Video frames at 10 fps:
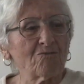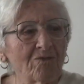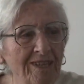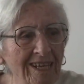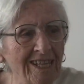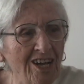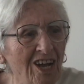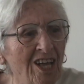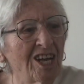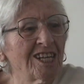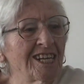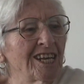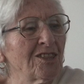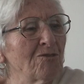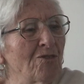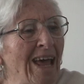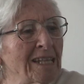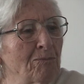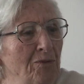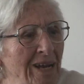near the
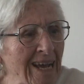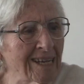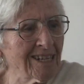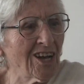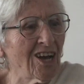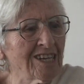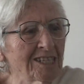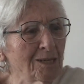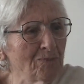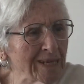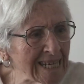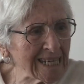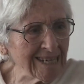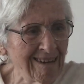red brick, the light the brick.